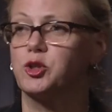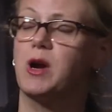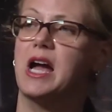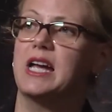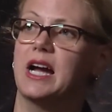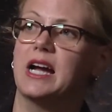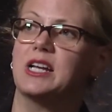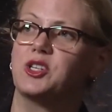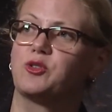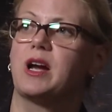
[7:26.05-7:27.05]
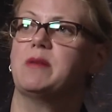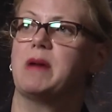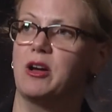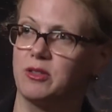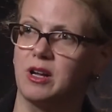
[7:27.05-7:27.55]
dry eyes, dry
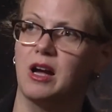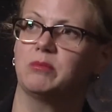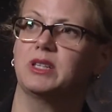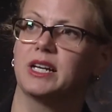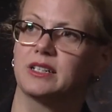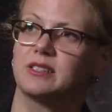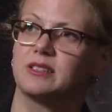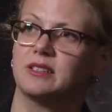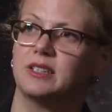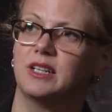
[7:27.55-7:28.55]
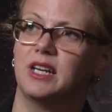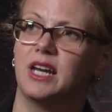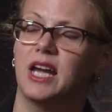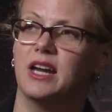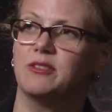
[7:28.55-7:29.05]
mouth complex
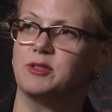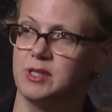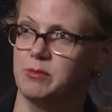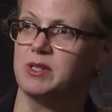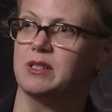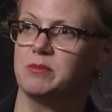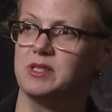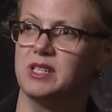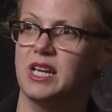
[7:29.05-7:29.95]
of symptoms.